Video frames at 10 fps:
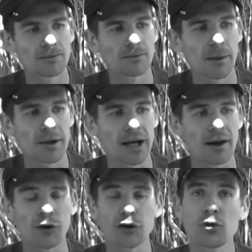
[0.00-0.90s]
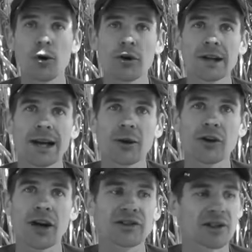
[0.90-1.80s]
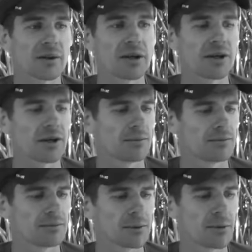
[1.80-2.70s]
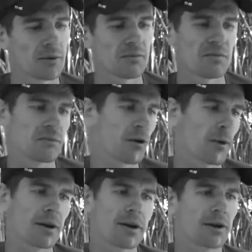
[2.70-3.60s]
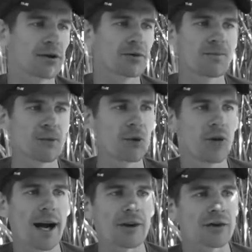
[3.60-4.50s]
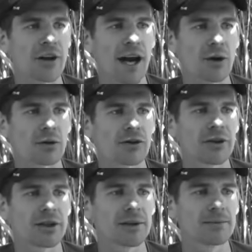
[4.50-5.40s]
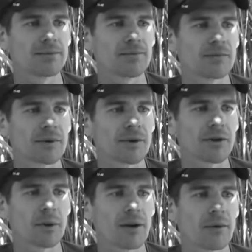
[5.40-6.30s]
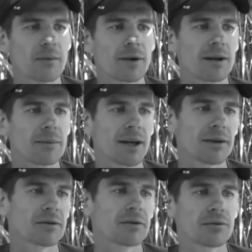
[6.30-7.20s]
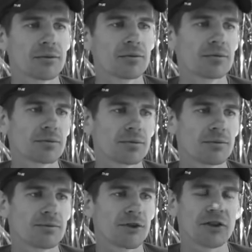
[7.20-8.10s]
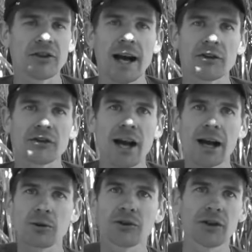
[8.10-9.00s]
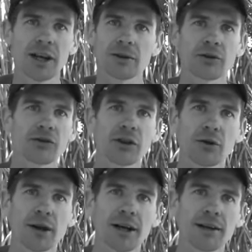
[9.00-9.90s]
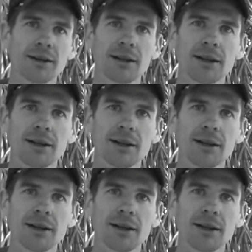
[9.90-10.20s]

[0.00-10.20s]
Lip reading: maybe get another 2 more in later today. So that'll be, we've got probably 2,000 calories here, so we'll have about 6,000 calories today just sitting around,